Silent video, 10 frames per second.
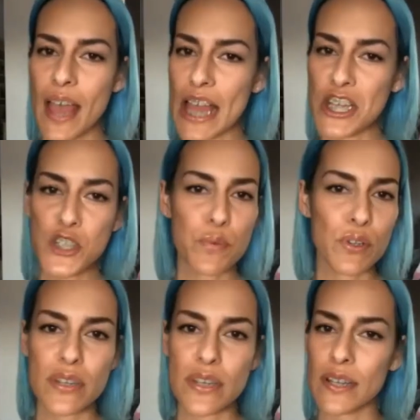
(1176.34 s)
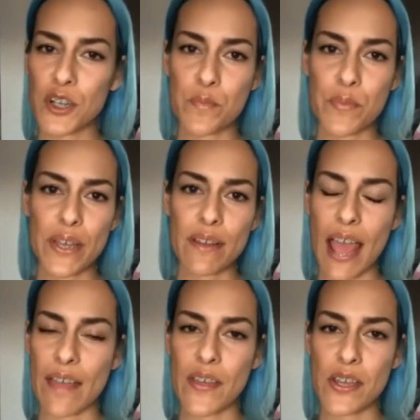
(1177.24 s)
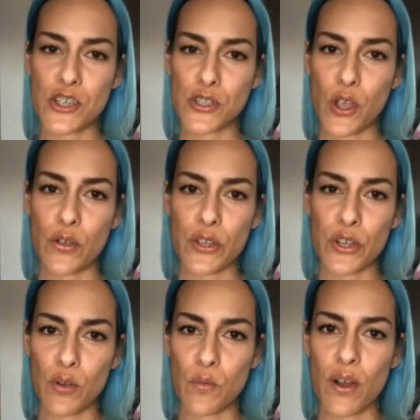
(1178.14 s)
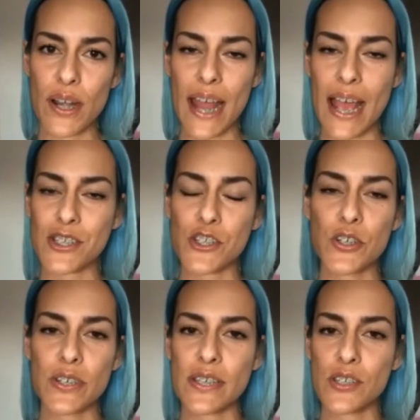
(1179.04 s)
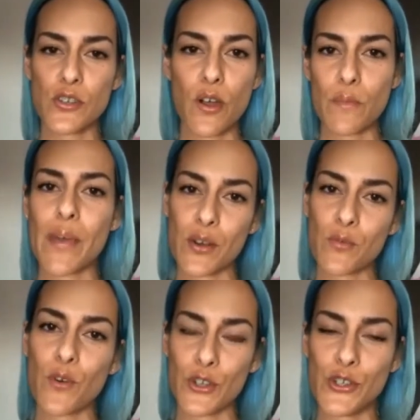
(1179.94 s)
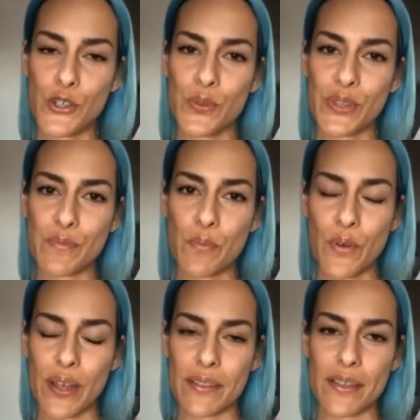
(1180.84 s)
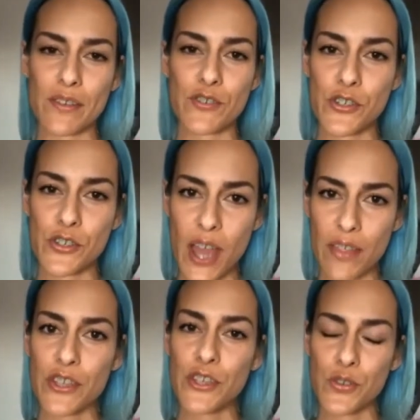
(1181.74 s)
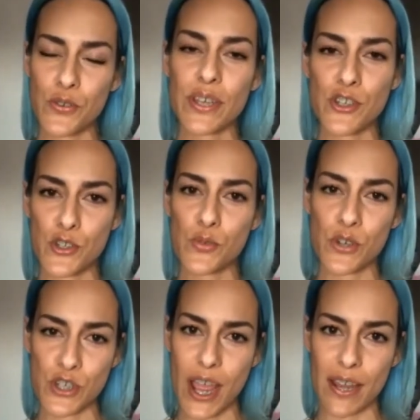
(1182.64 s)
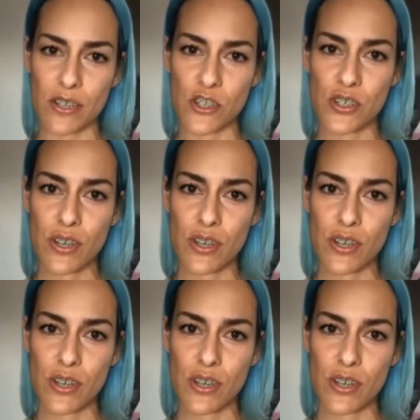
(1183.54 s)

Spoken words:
and just pull it in a little bit, and then just go, you know what, does not matter what you do at this point, there's nothing you can do or change.